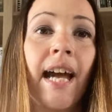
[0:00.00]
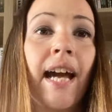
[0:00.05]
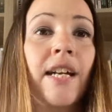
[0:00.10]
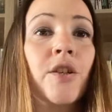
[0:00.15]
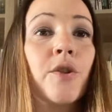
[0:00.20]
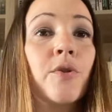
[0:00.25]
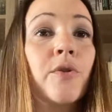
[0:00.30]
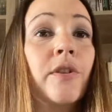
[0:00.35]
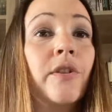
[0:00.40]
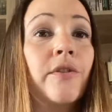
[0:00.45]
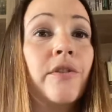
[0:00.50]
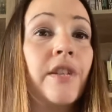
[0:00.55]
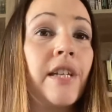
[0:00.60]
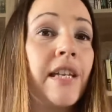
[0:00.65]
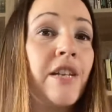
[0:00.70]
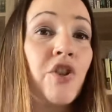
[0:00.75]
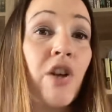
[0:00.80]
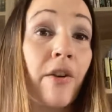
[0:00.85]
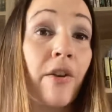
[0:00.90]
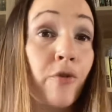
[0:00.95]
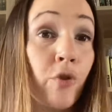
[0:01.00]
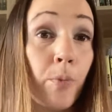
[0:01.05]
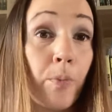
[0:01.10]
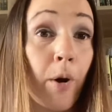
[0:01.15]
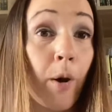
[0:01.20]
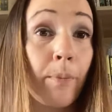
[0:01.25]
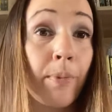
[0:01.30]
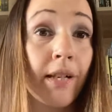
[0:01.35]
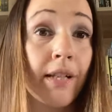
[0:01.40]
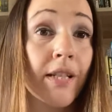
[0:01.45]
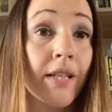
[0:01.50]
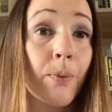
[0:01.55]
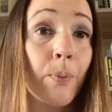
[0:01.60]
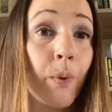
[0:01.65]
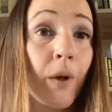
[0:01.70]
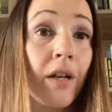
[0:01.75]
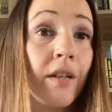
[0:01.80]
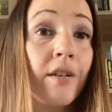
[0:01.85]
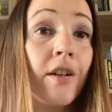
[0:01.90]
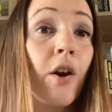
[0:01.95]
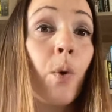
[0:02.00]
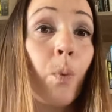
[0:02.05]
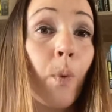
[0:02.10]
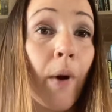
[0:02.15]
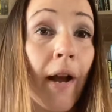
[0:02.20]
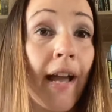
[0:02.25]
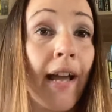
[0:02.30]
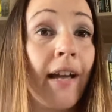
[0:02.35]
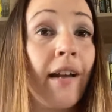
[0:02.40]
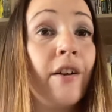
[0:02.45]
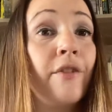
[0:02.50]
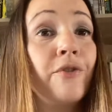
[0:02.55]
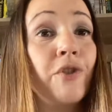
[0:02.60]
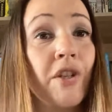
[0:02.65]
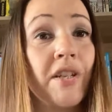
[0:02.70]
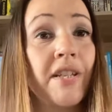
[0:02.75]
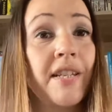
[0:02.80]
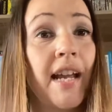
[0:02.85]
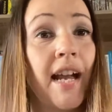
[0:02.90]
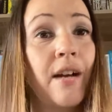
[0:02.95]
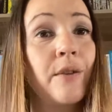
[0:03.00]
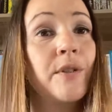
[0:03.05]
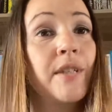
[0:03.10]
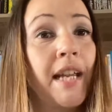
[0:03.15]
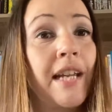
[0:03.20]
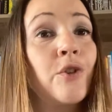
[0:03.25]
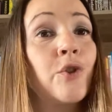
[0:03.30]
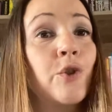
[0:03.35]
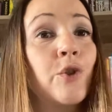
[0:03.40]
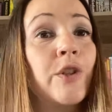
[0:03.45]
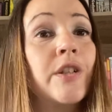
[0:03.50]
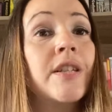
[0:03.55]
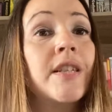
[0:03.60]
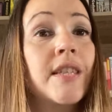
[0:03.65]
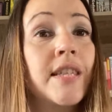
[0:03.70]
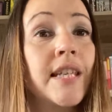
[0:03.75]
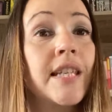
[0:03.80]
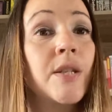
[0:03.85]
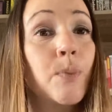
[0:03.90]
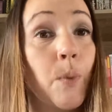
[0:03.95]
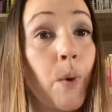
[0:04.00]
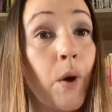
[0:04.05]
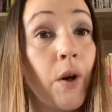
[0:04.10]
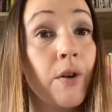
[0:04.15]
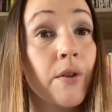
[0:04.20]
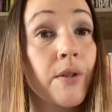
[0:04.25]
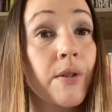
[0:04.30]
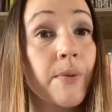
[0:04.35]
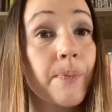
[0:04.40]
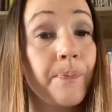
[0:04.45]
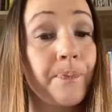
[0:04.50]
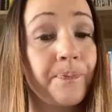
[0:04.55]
and the general populace weren't aware of just how dangerous this was.